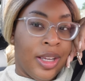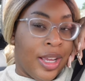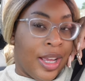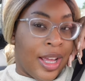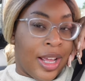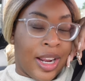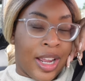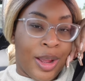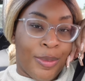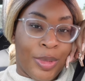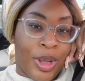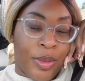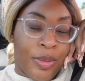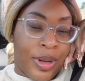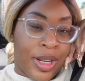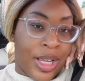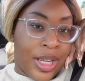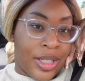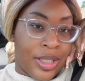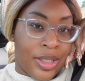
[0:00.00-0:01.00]
I done had me a
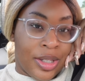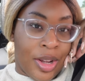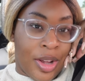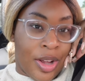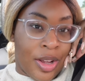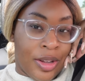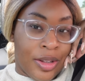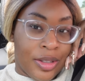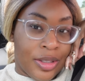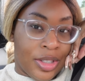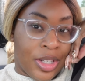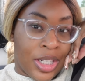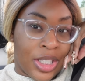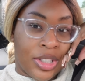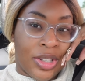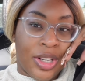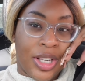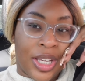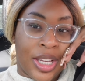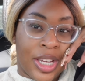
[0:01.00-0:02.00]
blast, y'all. So
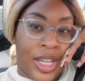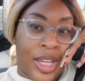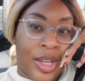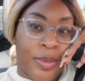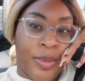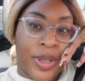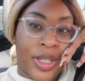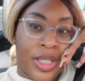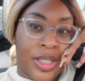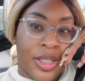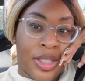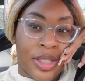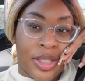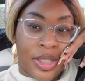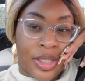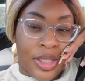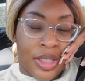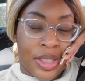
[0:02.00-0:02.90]
let's go look at campus.